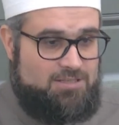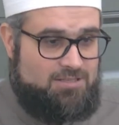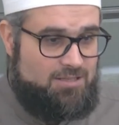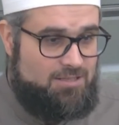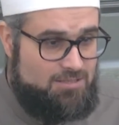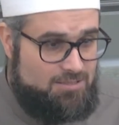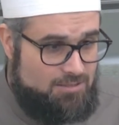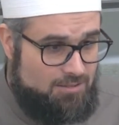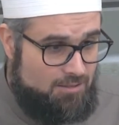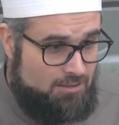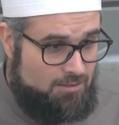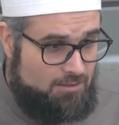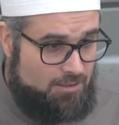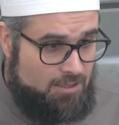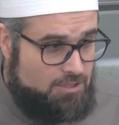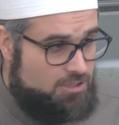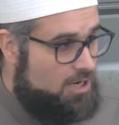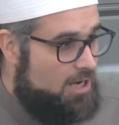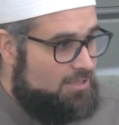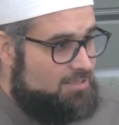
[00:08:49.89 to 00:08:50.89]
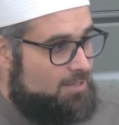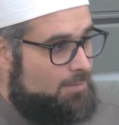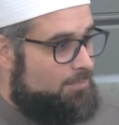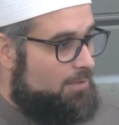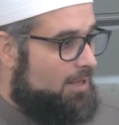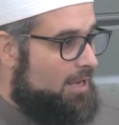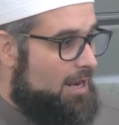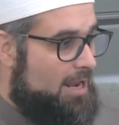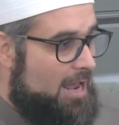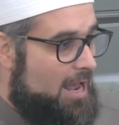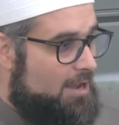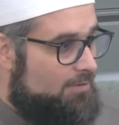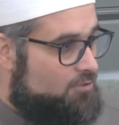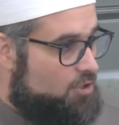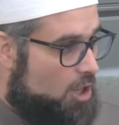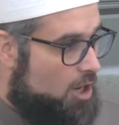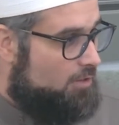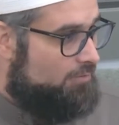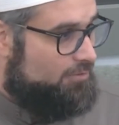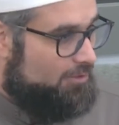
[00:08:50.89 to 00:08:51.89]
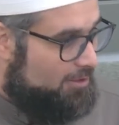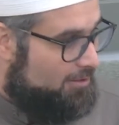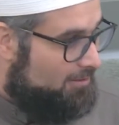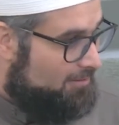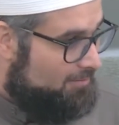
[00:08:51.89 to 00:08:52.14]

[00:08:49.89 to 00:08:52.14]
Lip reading: this is not something I have to offer.